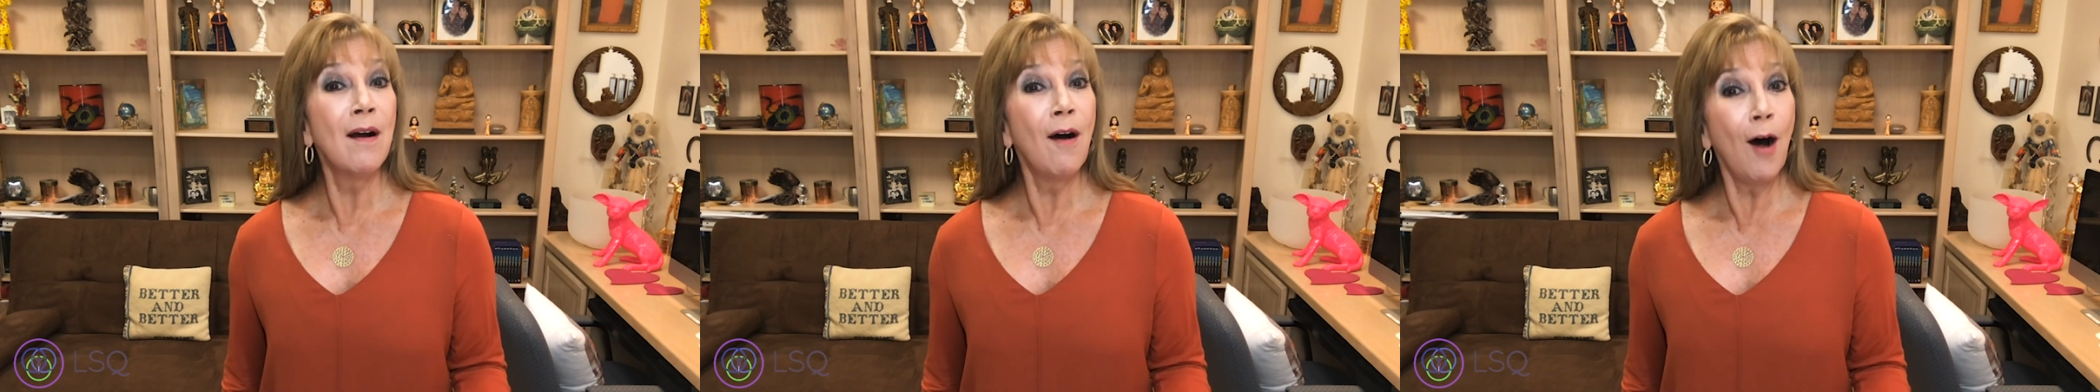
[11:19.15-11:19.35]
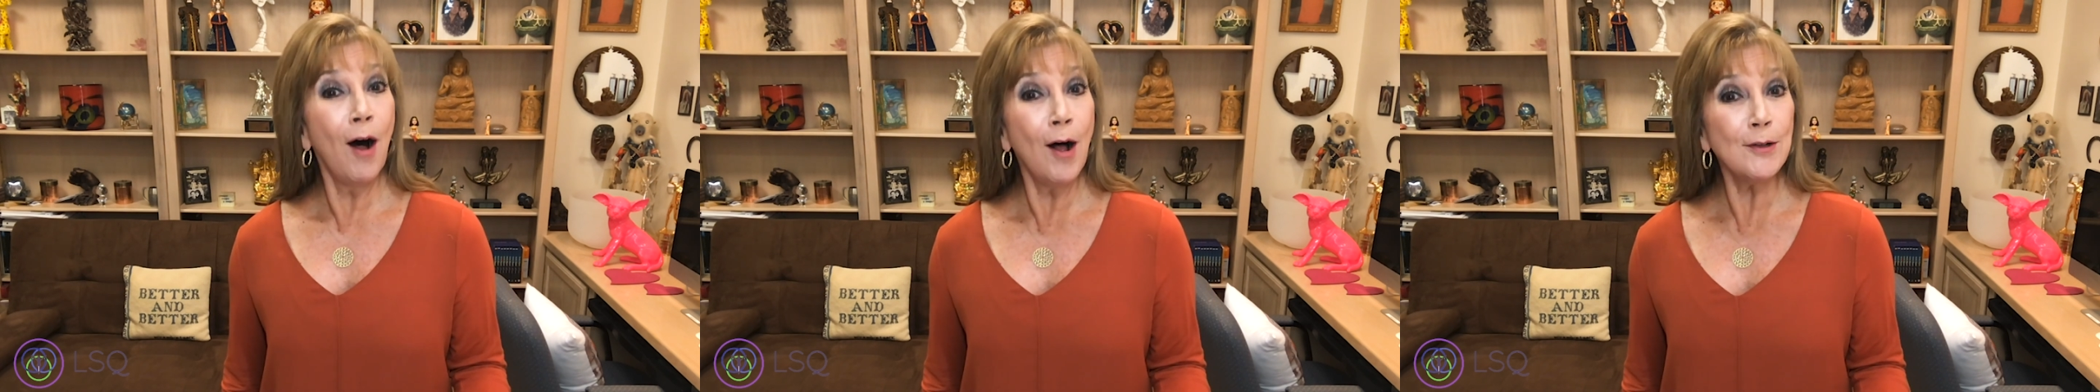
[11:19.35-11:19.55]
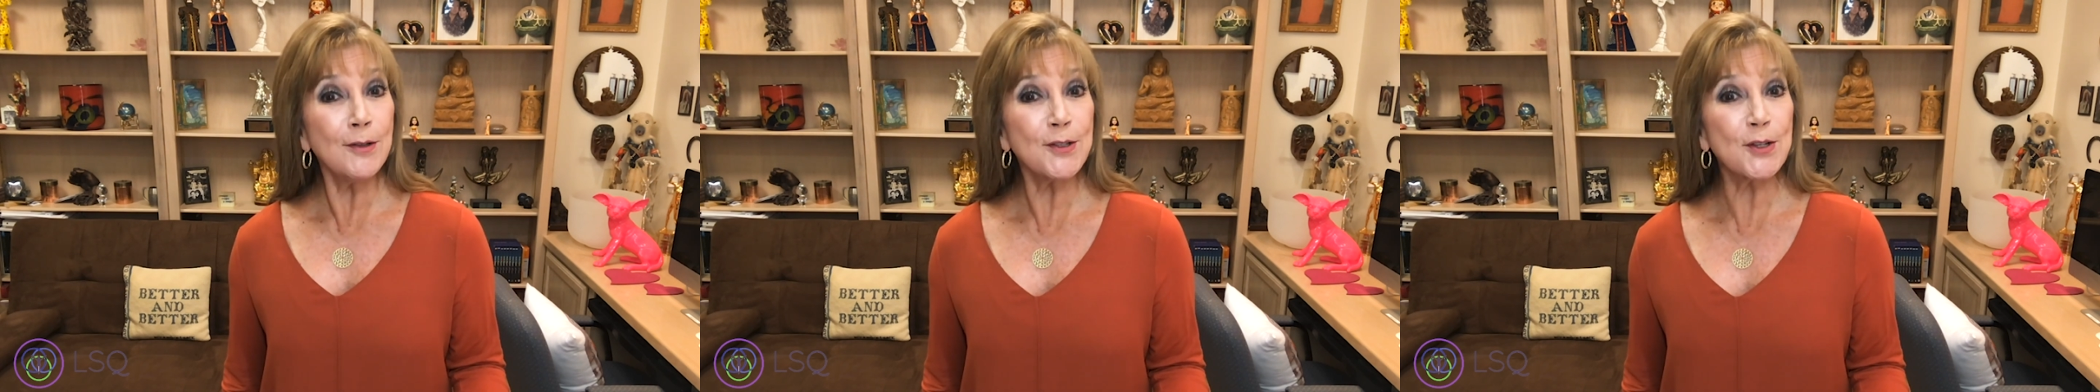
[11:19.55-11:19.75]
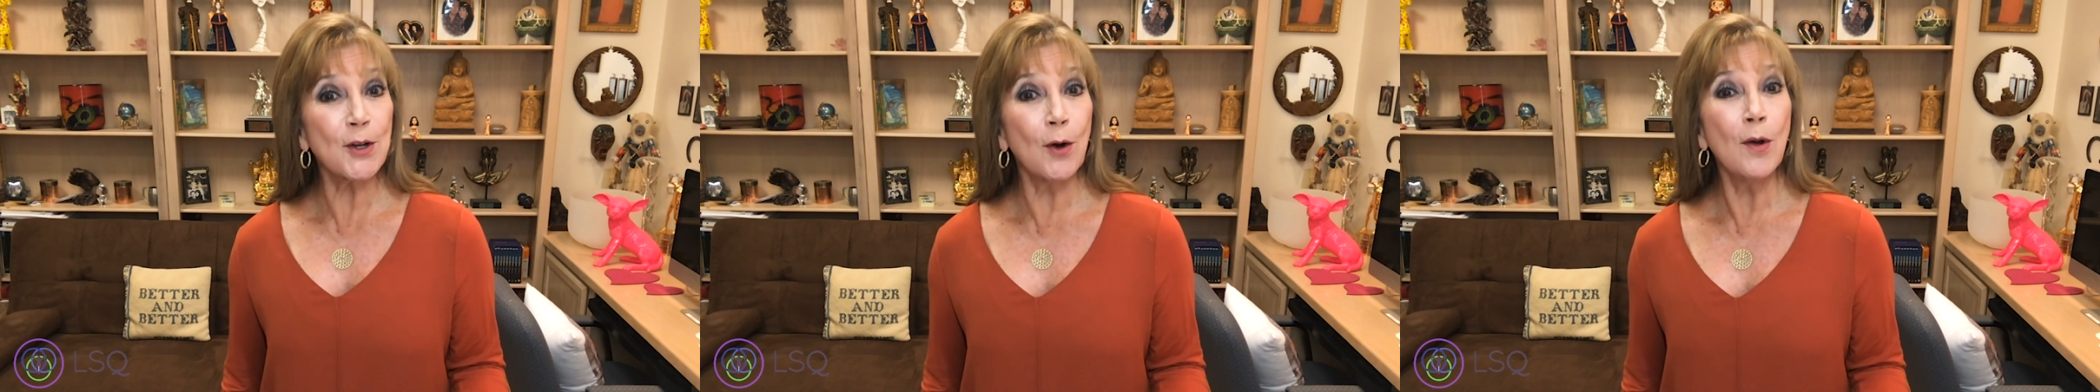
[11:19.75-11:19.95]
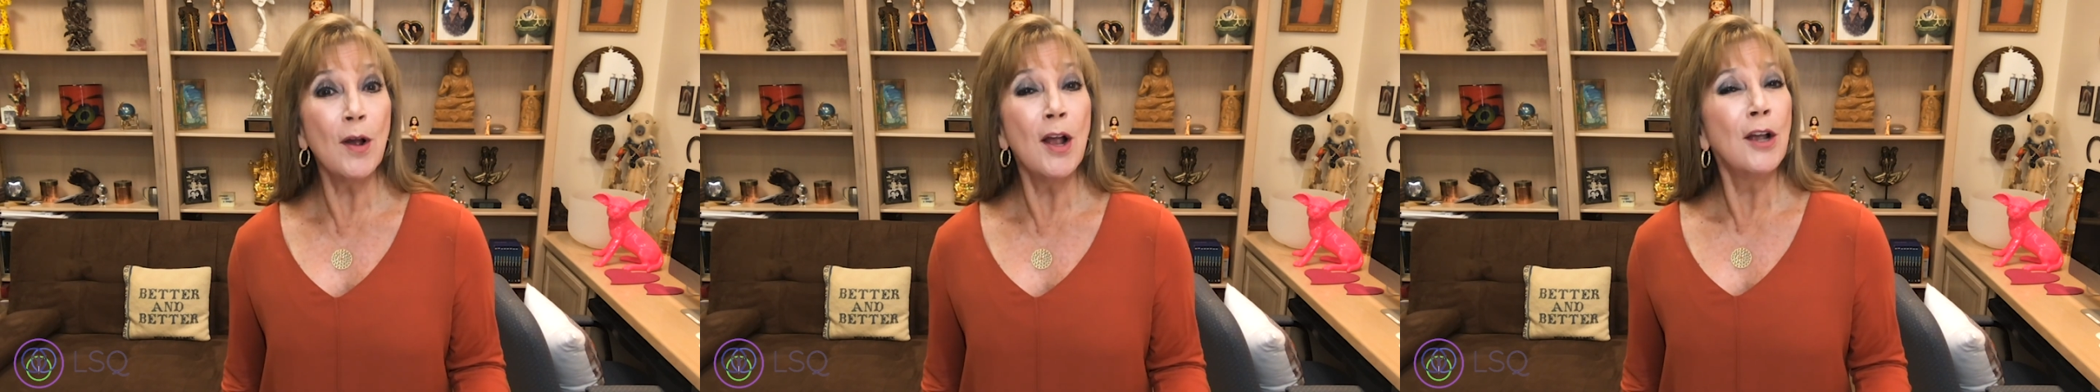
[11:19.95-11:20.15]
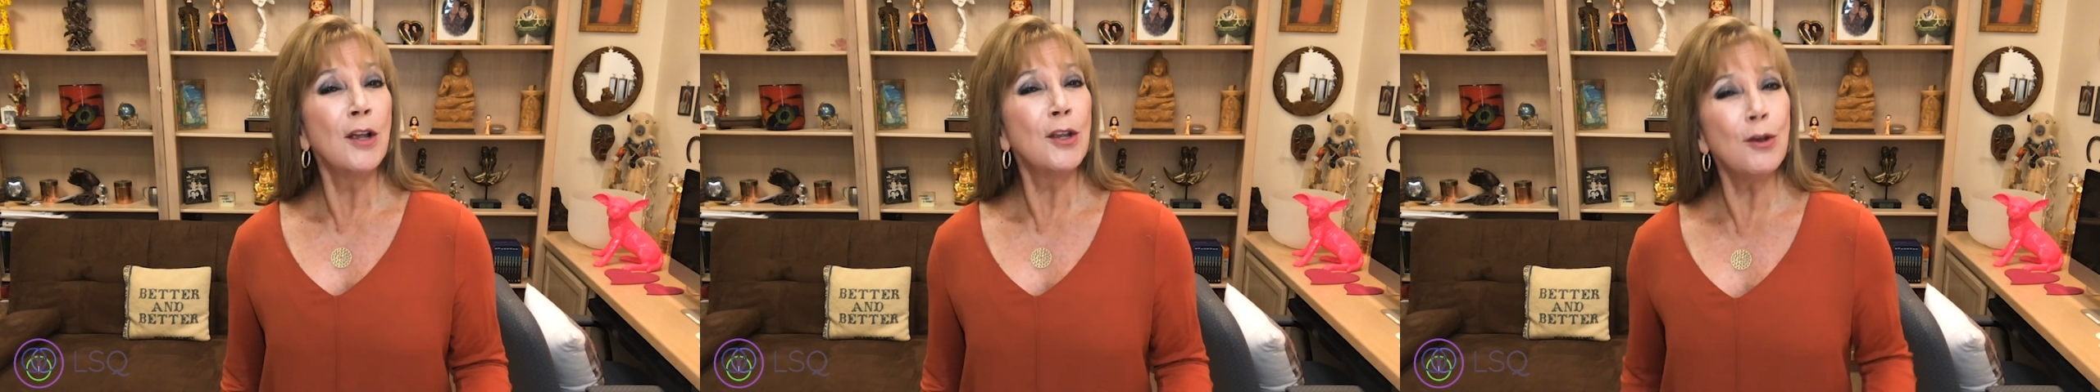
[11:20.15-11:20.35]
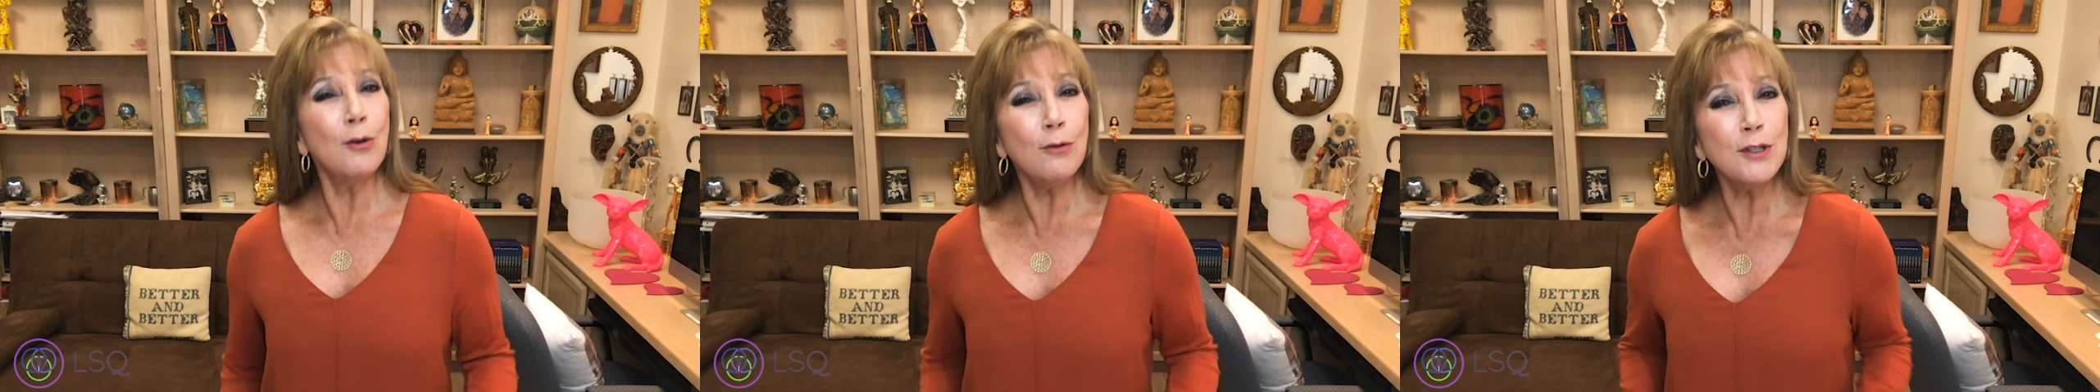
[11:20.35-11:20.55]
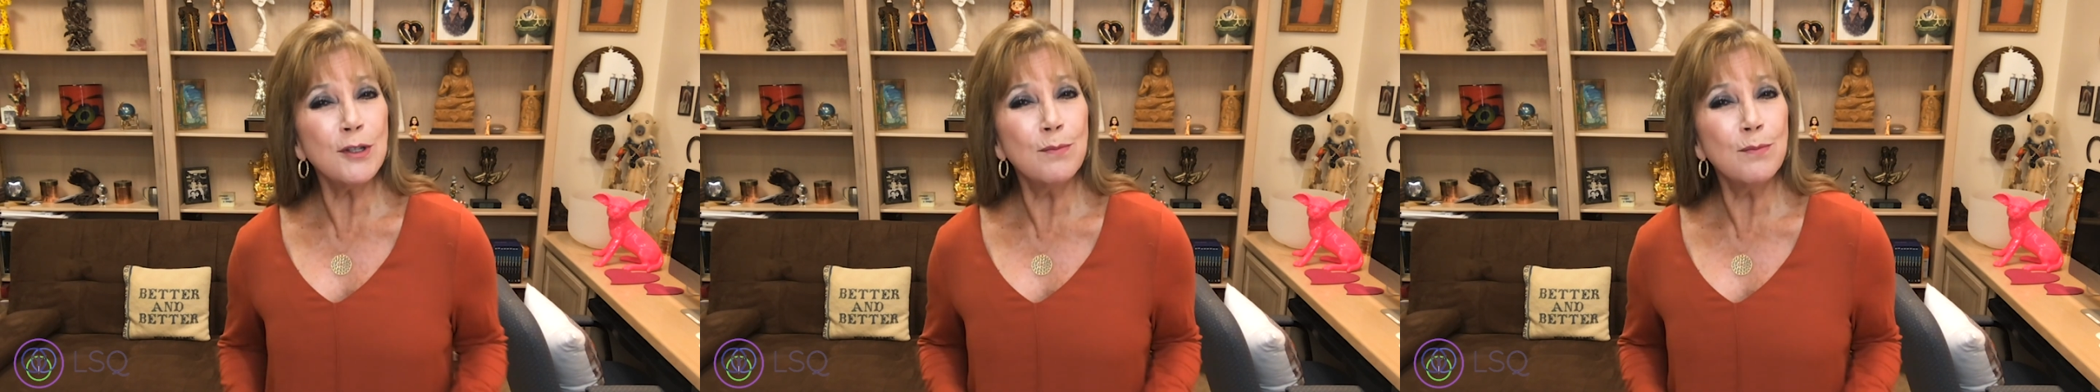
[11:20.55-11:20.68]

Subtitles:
Also, use